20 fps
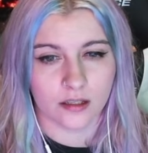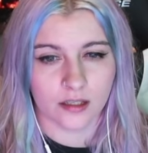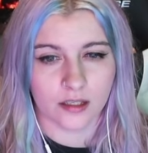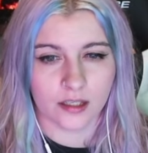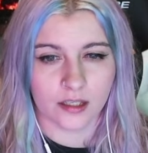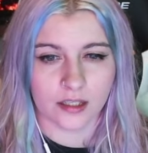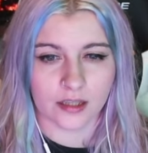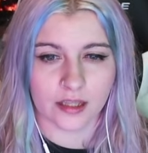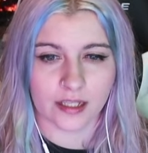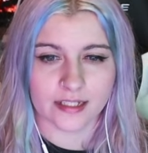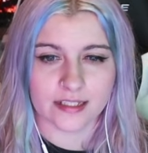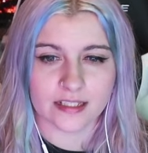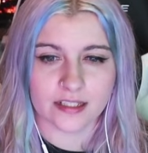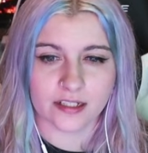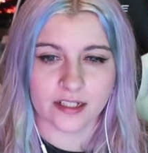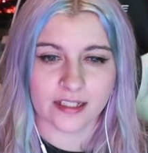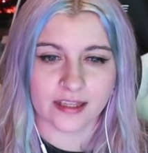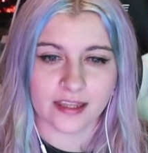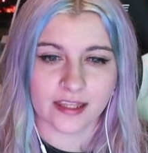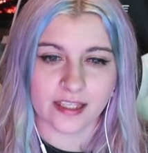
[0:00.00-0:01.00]
Let's look
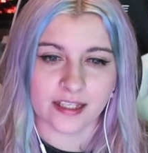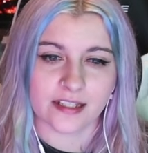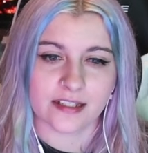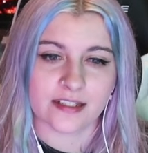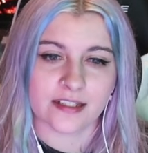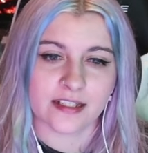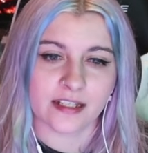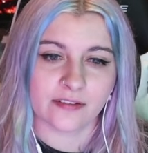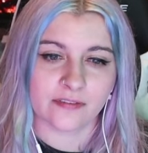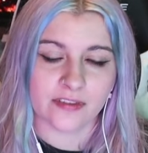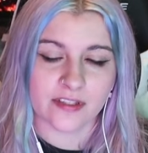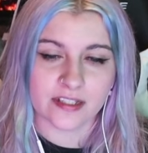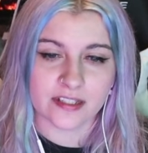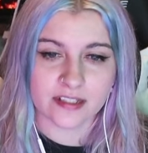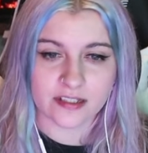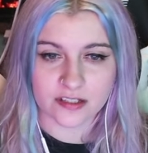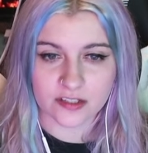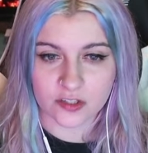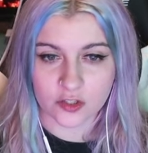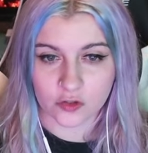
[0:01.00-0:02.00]
at this. If this
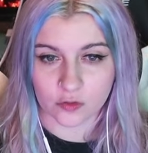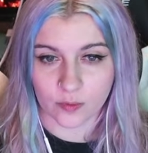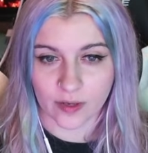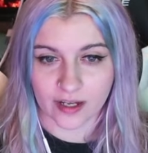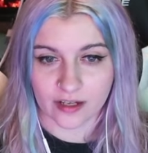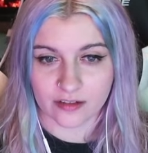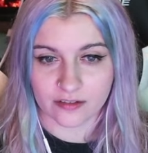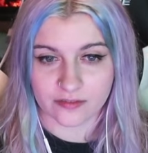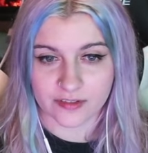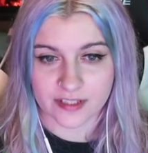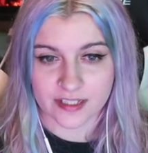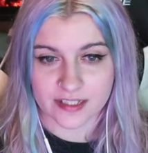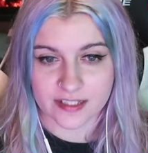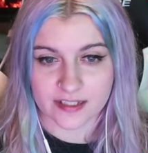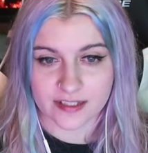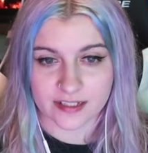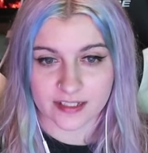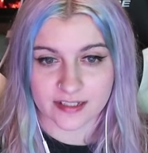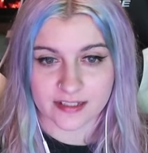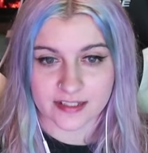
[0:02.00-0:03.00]
is 12 and this
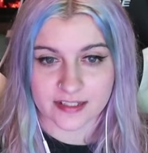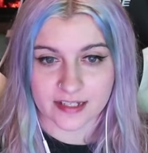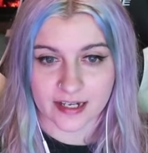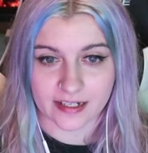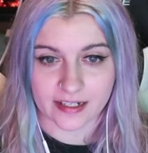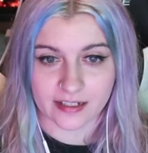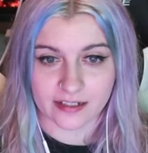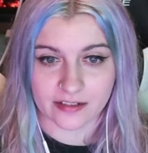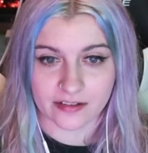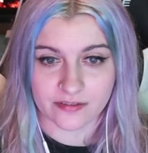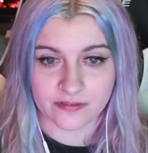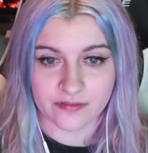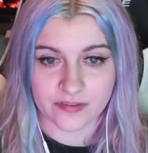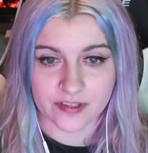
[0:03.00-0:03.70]
is consecutive,